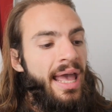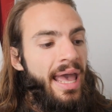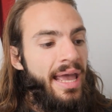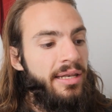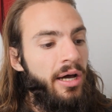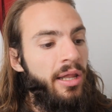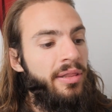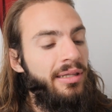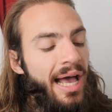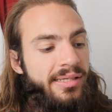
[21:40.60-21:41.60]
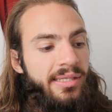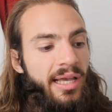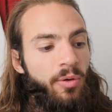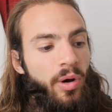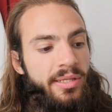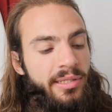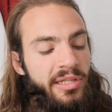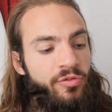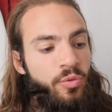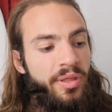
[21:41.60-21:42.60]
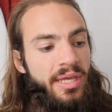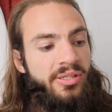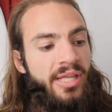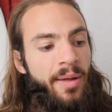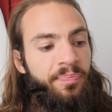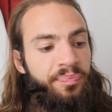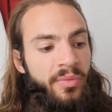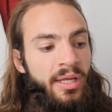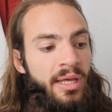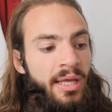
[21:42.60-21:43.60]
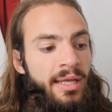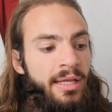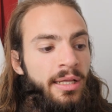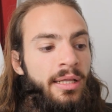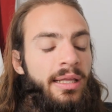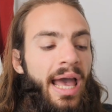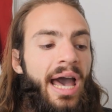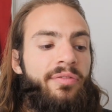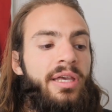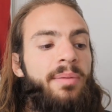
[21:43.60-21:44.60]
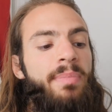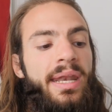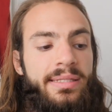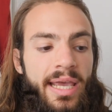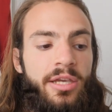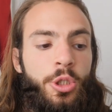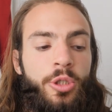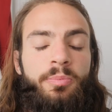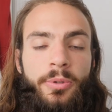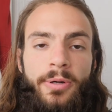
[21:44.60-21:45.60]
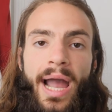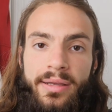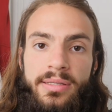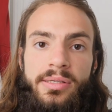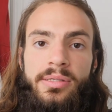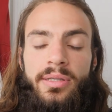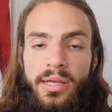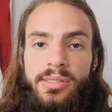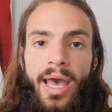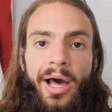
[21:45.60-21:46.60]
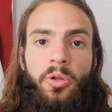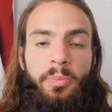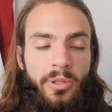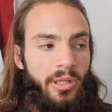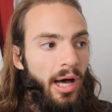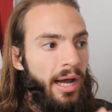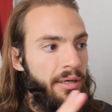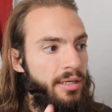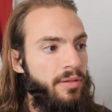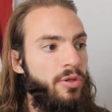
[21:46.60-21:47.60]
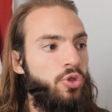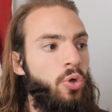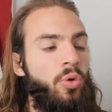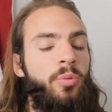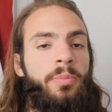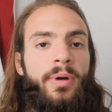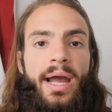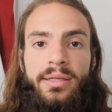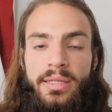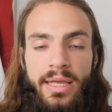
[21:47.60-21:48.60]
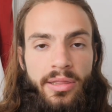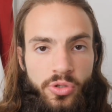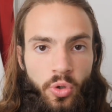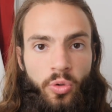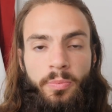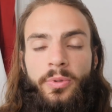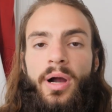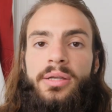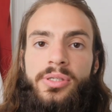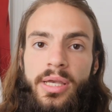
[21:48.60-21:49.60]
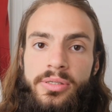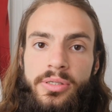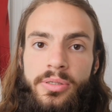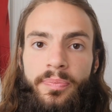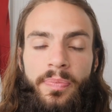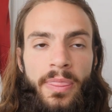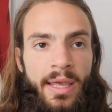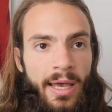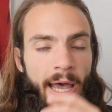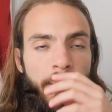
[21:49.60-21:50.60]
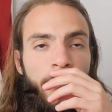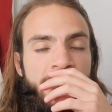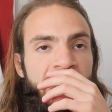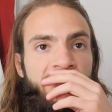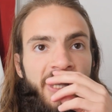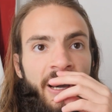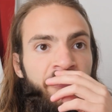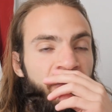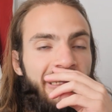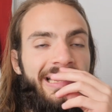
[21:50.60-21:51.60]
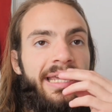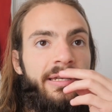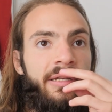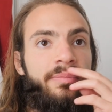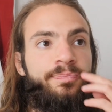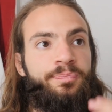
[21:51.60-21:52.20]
And the last thing I wanted to leave you with is that having a meditation practice does help a lot in this whole process. I know it seems unrelated,